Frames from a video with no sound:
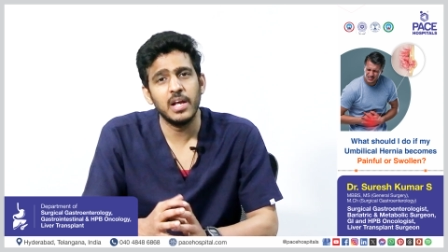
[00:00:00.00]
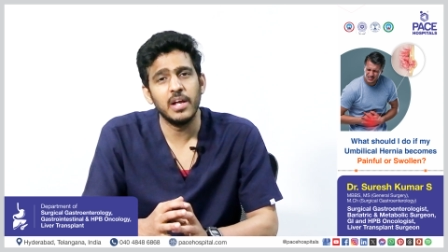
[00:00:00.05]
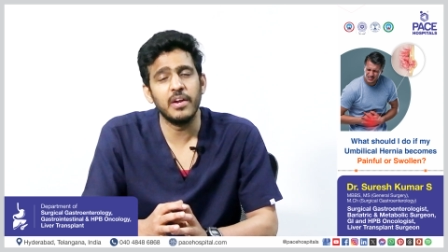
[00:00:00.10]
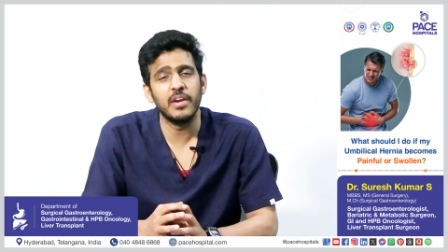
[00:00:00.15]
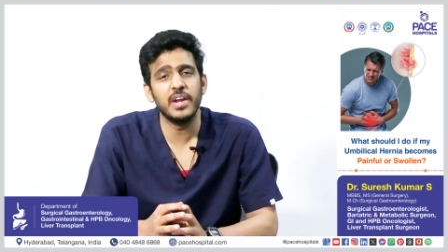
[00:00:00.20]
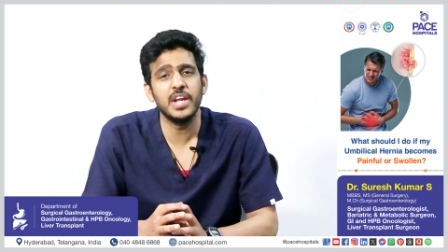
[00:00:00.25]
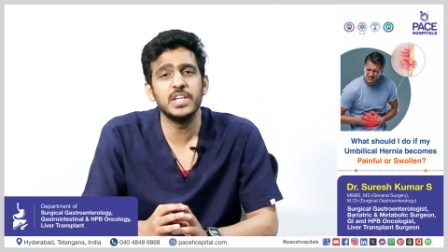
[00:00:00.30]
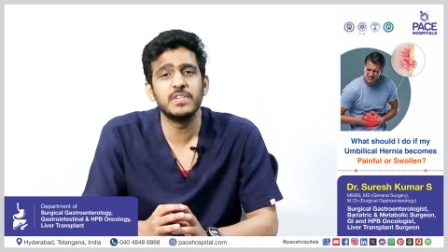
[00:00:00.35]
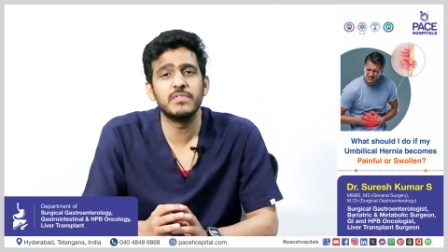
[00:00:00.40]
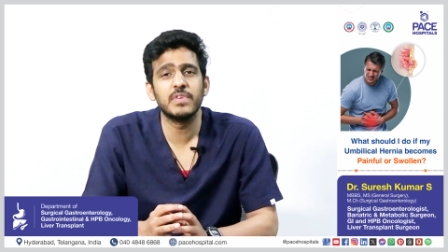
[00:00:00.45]

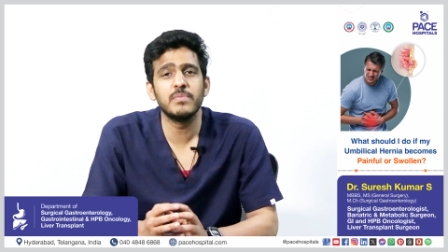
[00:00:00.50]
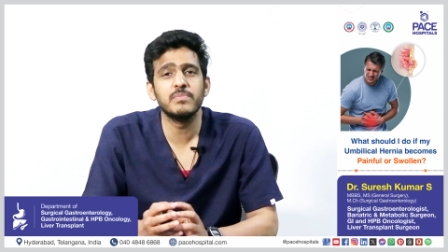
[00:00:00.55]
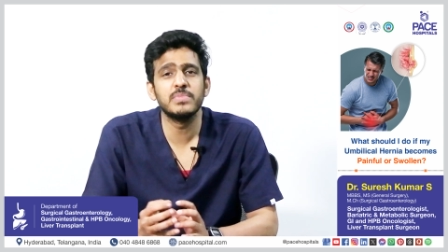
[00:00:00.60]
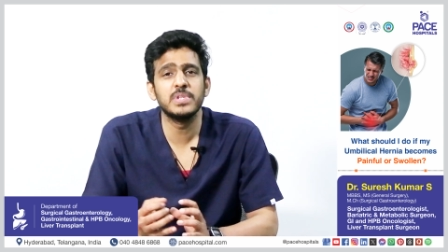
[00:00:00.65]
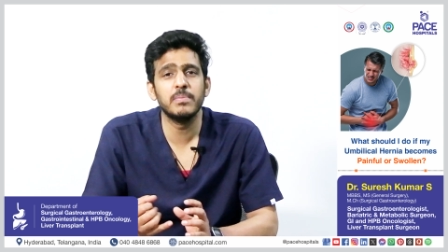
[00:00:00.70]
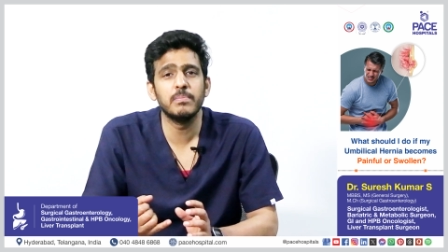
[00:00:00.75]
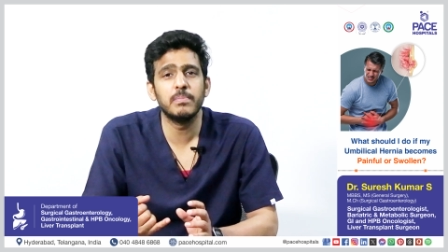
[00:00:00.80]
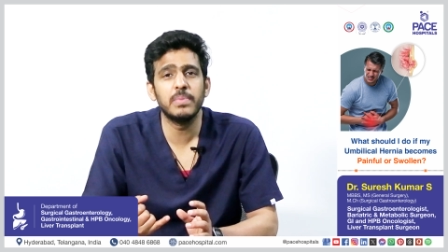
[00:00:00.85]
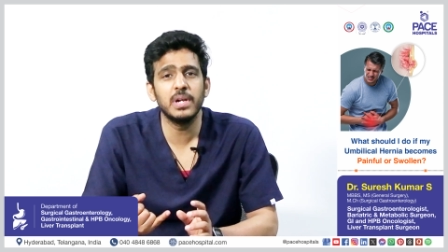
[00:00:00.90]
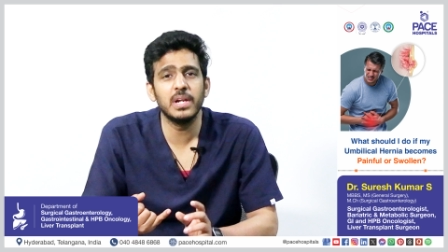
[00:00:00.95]
range from
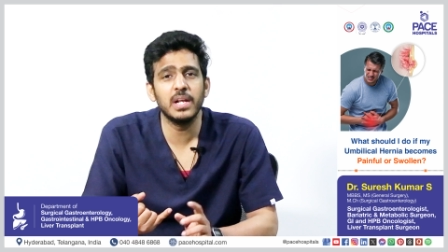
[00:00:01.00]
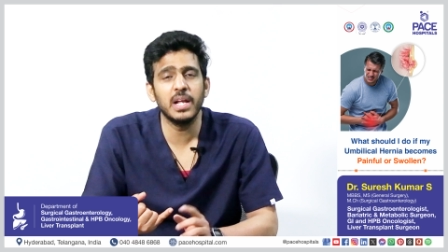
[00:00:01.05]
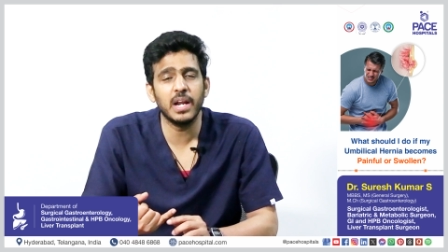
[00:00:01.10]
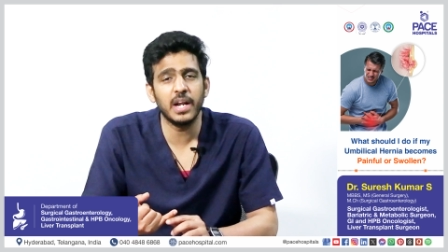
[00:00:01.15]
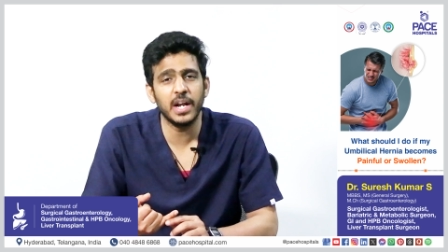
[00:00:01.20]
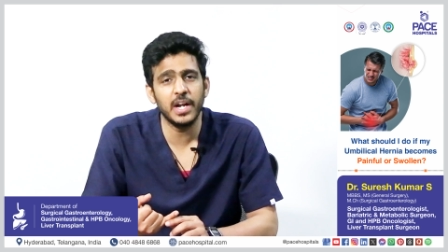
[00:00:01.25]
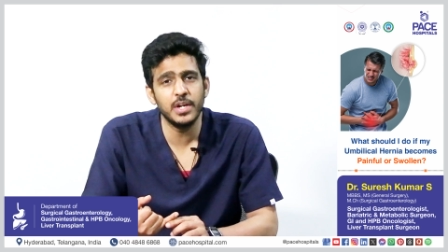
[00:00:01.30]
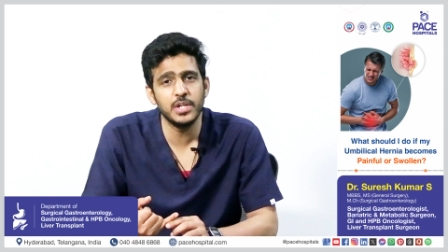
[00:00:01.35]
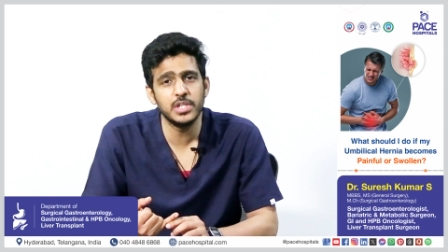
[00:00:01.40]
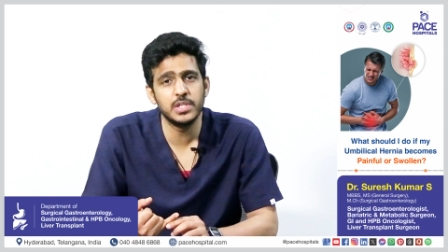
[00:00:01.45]
simple
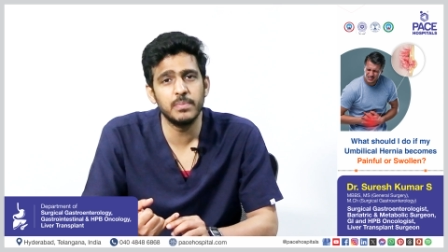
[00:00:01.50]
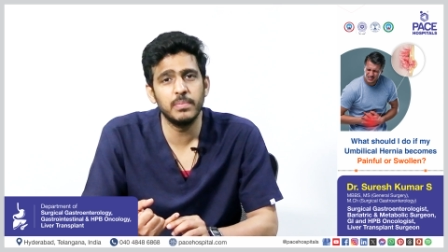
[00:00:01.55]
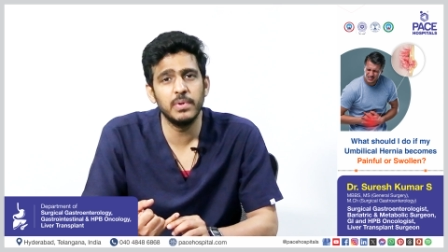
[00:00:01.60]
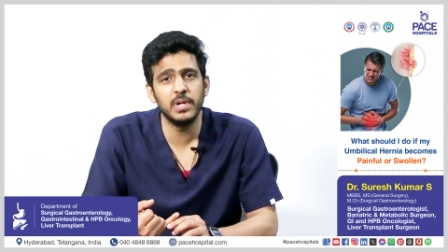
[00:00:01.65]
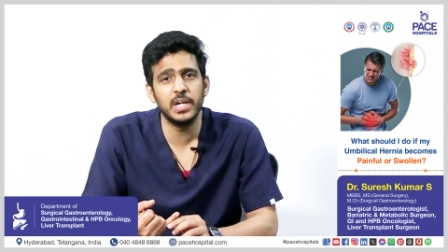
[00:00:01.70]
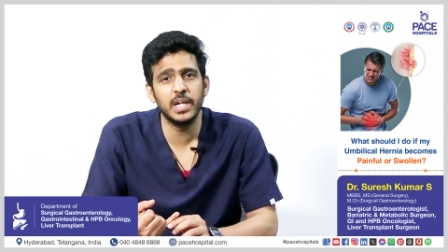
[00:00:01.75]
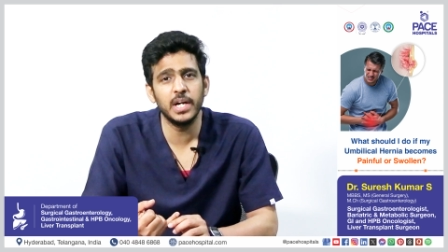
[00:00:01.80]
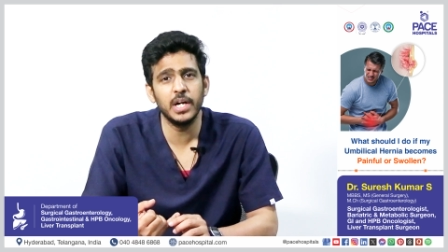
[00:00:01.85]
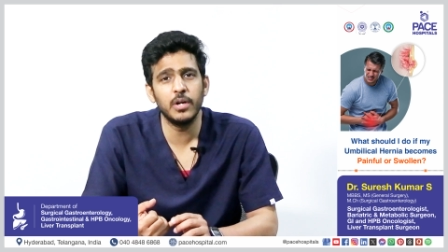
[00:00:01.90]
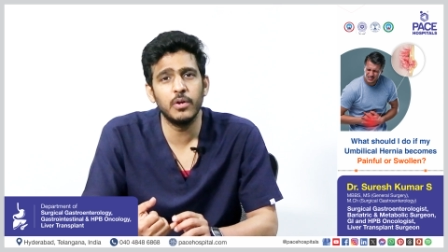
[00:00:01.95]

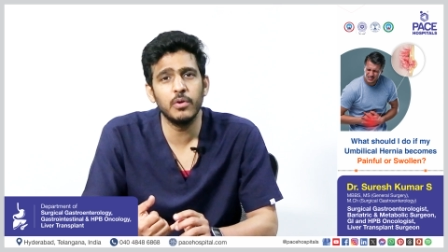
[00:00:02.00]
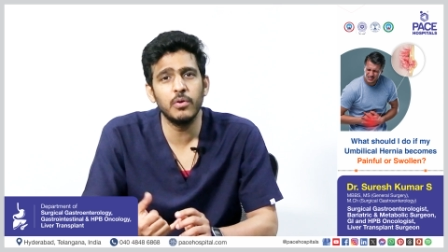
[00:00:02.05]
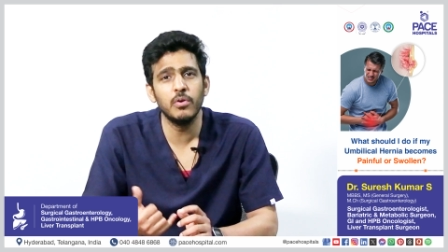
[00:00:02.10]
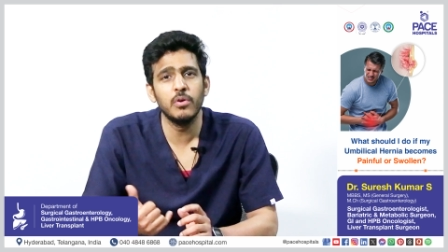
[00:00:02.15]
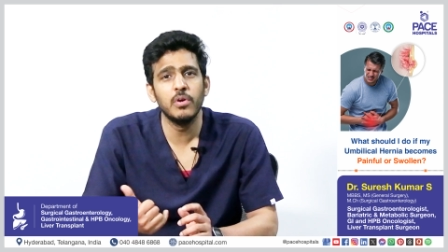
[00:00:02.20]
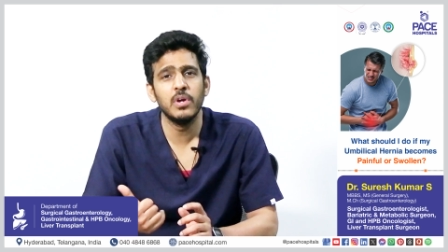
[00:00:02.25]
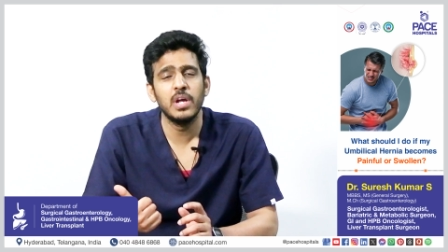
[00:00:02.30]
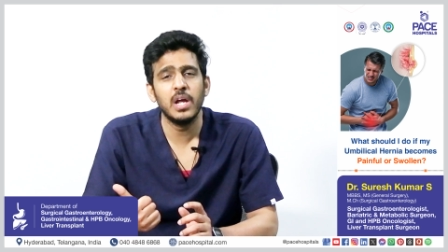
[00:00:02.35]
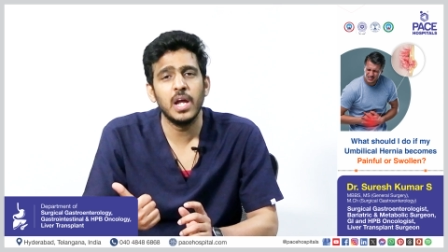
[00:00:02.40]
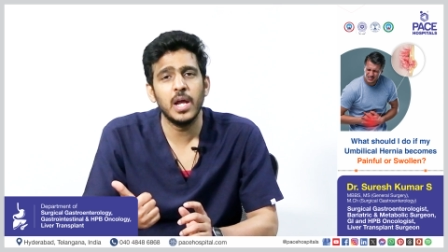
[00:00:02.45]
irreducibility to